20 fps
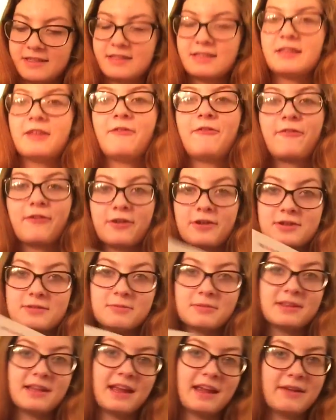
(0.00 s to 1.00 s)
This is the first
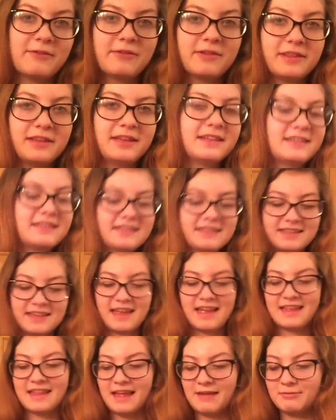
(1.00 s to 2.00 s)
one they released,
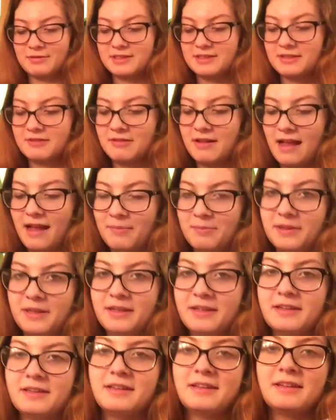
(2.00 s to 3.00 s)
and I was so
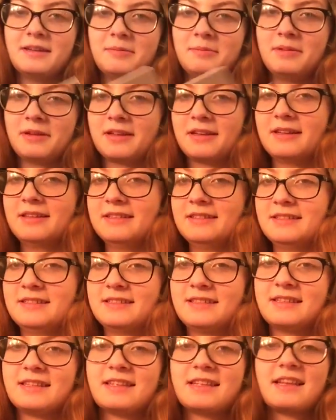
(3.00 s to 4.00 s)
happy
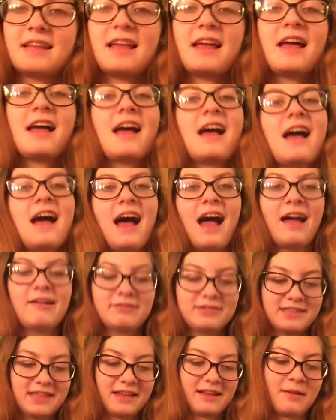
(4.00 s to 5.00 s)
because I
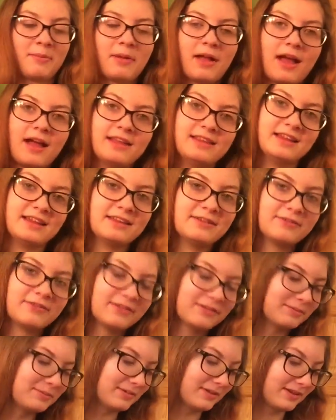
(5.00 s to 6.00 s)
was like, oh my god, a Dan and
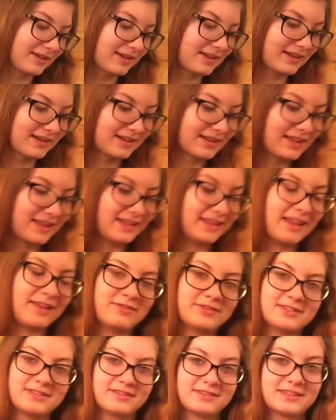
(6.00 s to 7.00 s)
Phil book, and
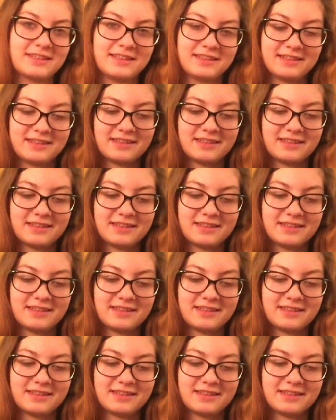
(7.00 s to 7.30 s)
I was excited.